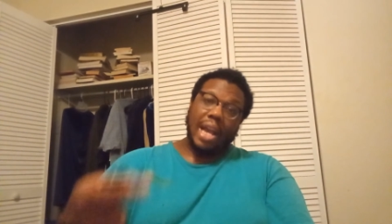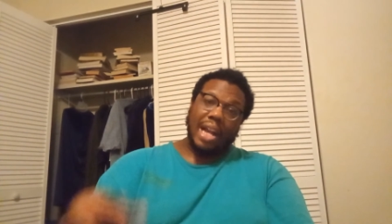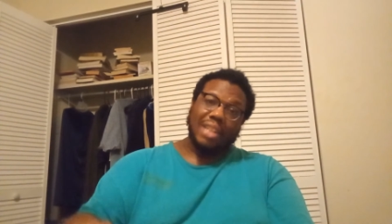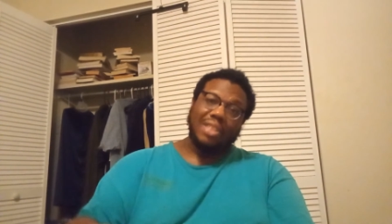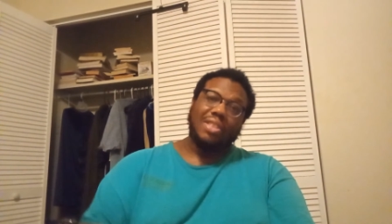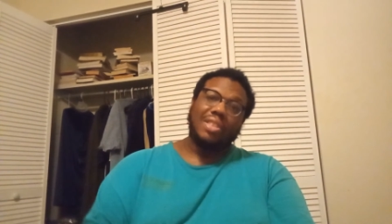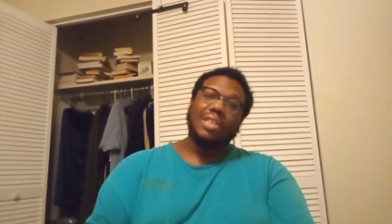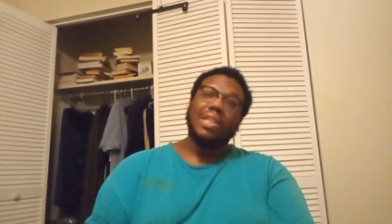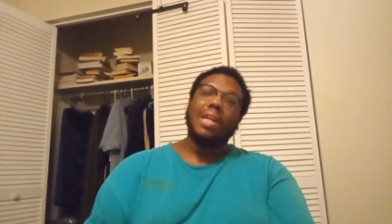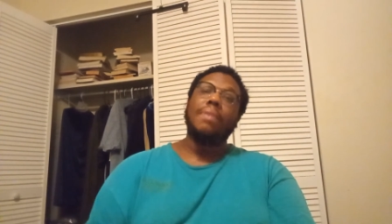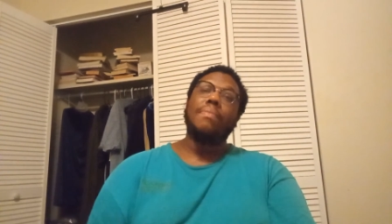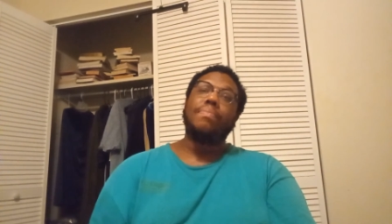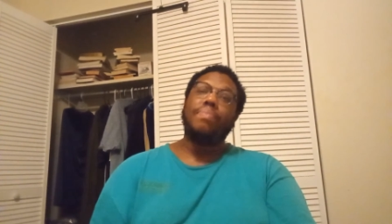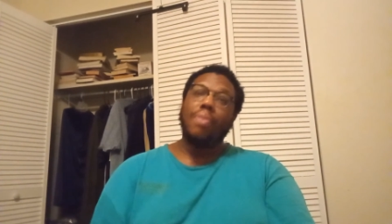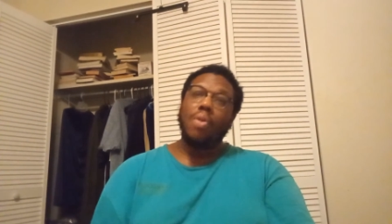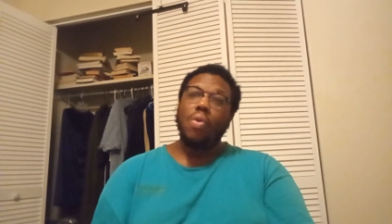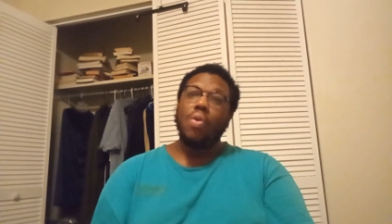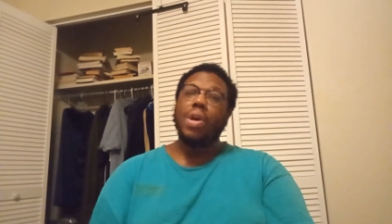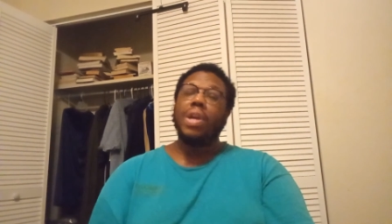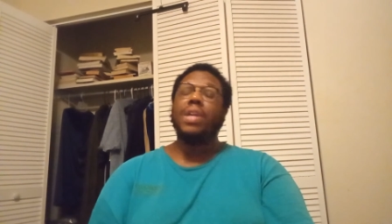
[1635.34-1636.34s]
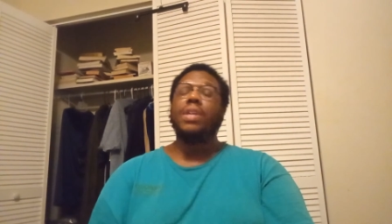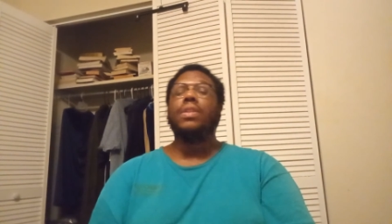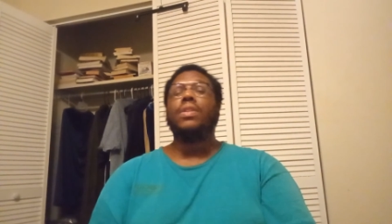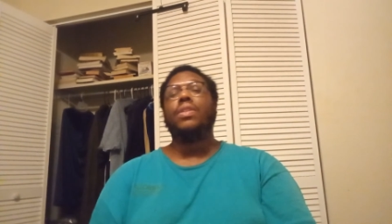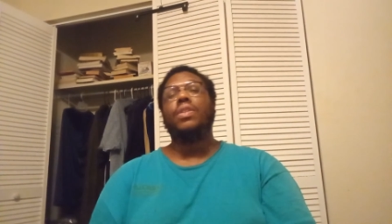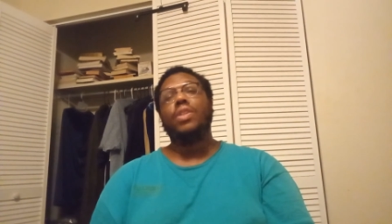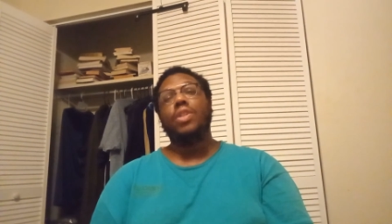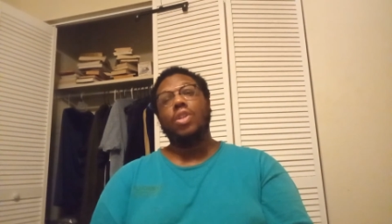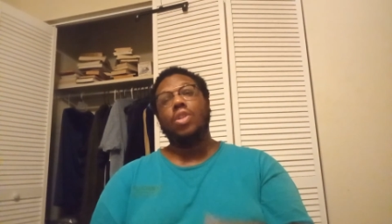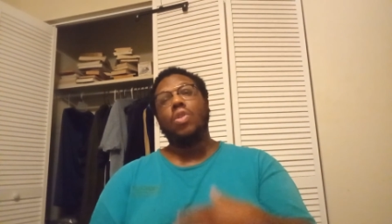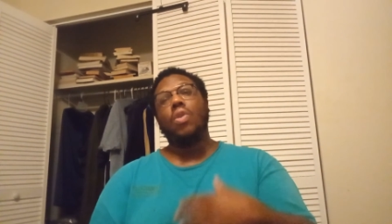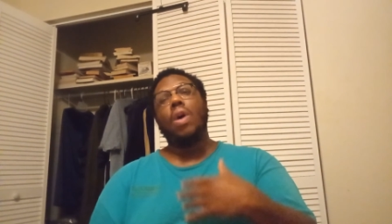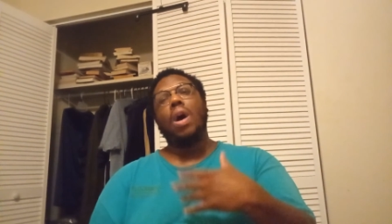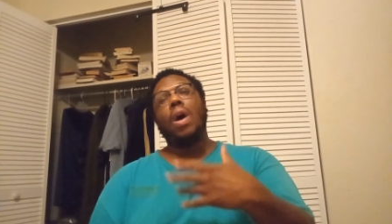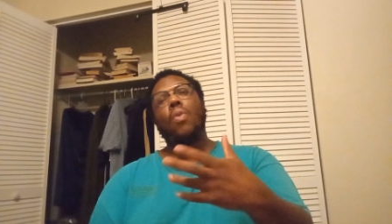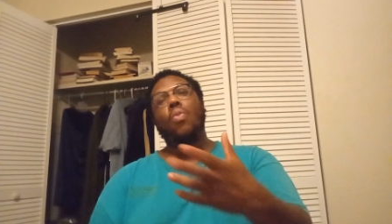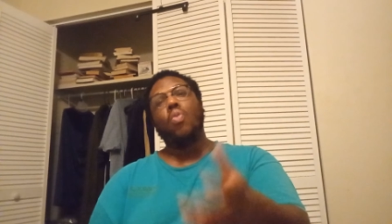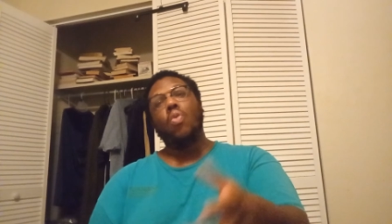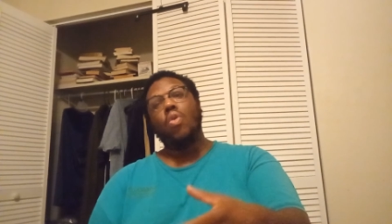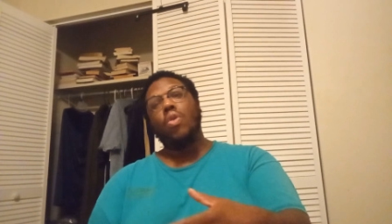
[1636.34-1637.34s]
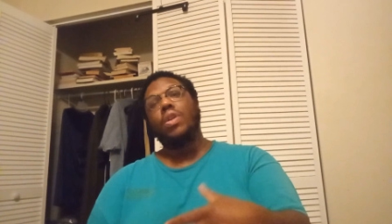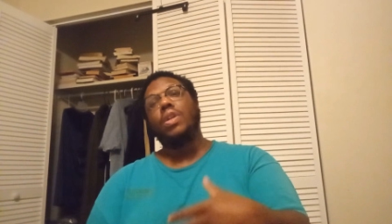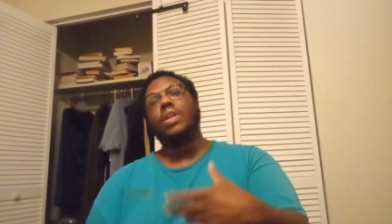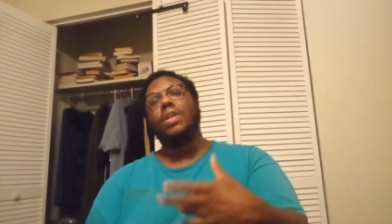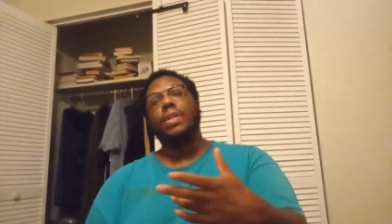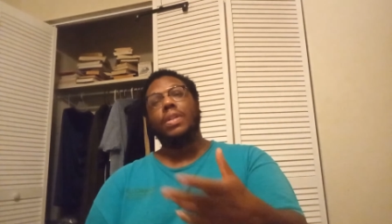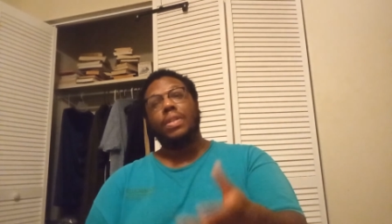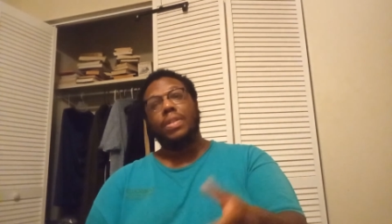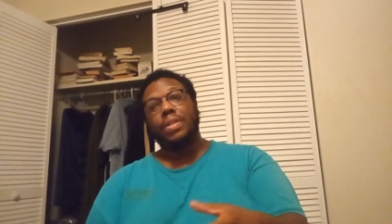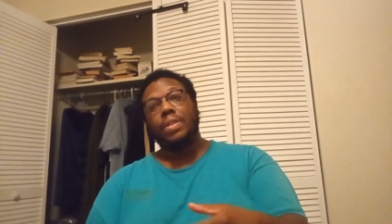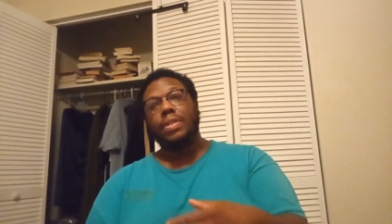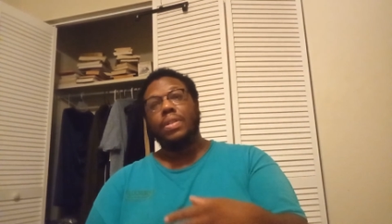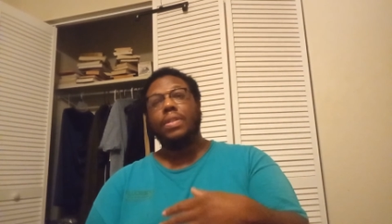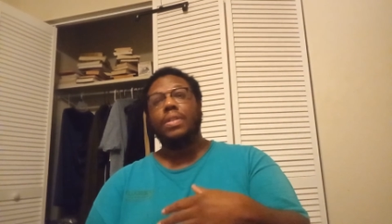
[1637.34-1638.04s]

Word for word: at some point, you know, I want to,